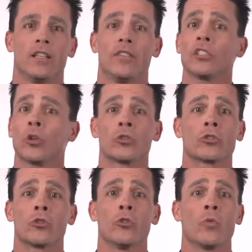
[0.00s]
This holds
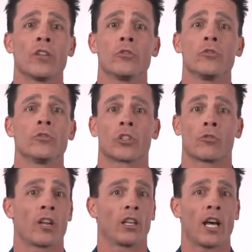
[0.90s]
true whether you use a
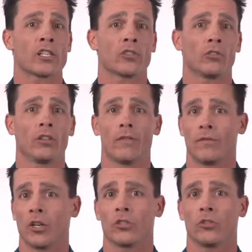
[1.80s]
chronological,
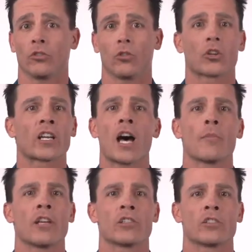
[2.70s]
functional, or
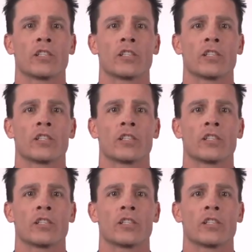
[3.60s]
combination